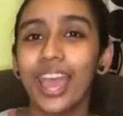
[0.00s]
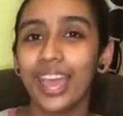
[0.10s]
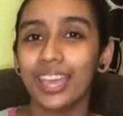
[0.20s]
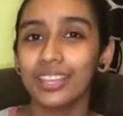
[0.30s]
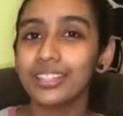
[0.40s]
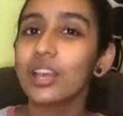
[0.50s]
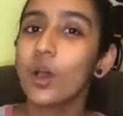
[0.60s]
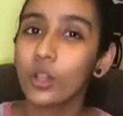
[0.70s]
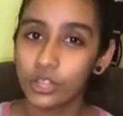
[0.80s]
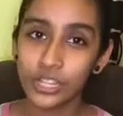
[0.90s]
And
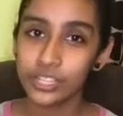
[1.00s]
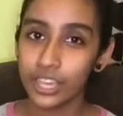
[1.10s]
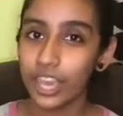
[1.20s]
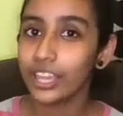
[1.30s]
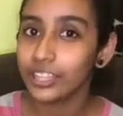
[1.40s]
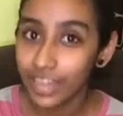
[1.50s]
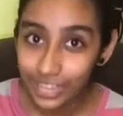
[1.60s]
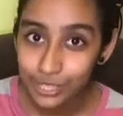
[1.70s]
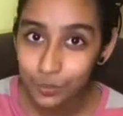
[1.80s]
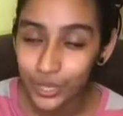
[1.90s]
let's see in the
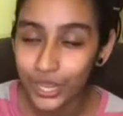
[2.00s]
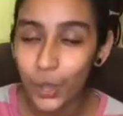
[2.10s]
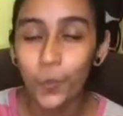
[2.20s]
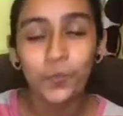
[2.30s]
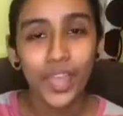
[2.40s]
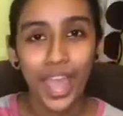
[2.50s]
next video.